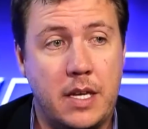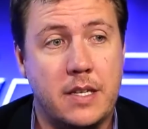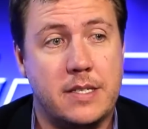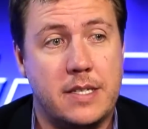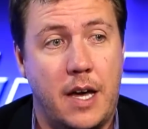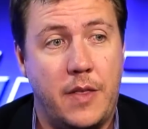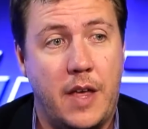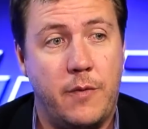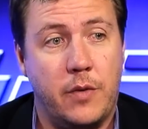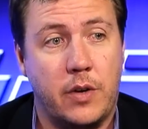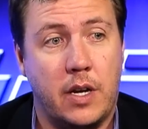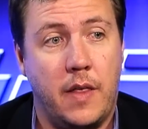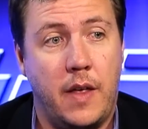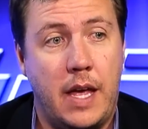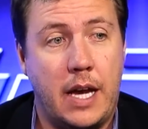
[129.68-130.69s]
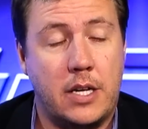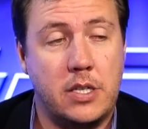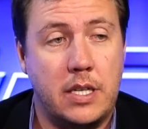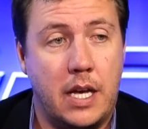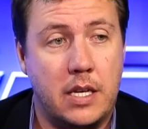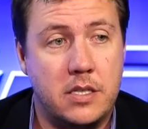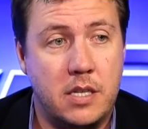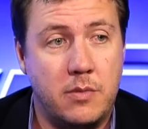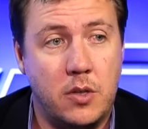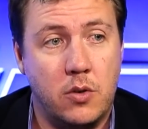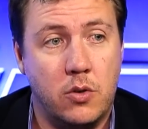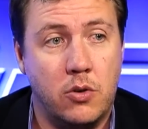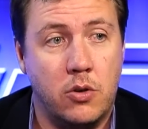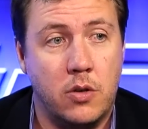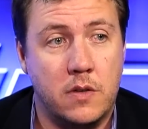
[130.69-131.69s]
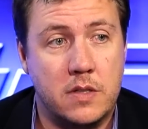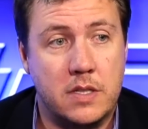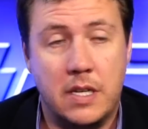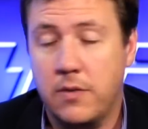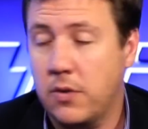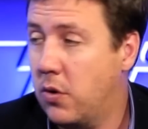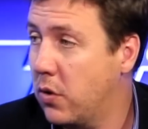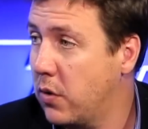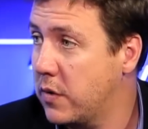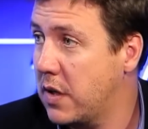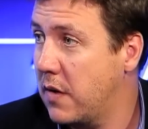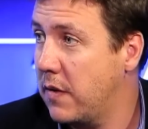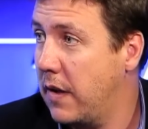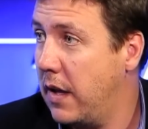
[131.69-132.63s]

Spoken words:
in South Africa, they actually had Timmy Horn and Stephen Hoyles over